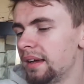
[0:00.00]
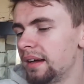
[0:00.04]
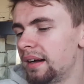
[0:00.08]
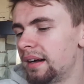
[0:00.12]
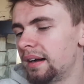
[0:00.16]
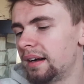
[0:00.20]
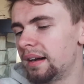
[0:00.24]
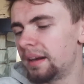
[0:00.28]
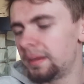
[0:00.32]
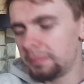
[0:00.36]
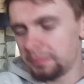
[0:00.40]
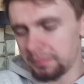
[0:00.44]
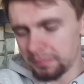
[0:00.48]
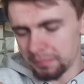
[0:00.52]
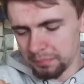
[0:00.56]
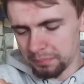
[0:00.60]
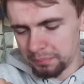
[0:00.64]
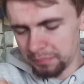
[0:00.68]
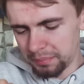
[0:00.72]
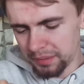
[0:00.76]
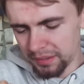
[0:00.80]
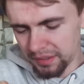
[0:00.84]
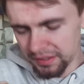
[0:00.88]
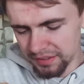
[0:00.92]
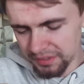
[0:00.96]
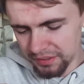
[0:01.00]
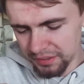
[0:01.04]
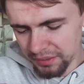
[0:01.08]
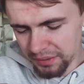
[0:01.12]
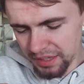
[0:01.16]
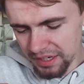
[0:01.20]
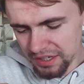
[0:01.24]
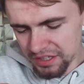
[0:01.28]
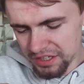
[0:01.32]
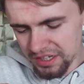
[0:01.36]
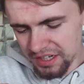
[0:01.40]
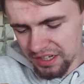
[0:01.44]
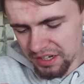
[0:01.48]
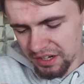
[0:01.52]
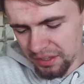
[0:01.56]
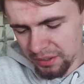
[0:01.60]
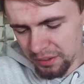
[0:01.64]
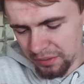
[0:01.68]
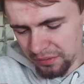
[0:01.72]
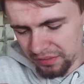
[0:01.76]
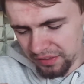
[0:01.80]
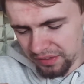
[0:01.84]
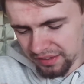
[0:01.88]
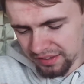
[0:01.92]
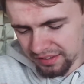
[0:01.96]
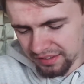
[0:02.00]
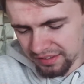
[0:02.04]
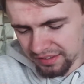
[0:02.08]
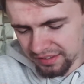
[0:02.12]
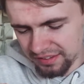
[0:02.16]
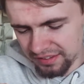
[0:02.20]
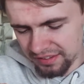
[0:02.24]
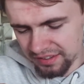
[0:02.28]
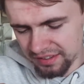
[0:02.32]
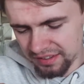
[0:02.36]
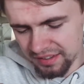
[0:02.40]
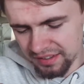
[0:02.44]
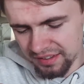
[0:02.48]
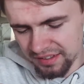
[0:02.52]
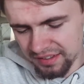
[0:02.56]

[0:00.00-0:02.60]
But I don't actually know if this is...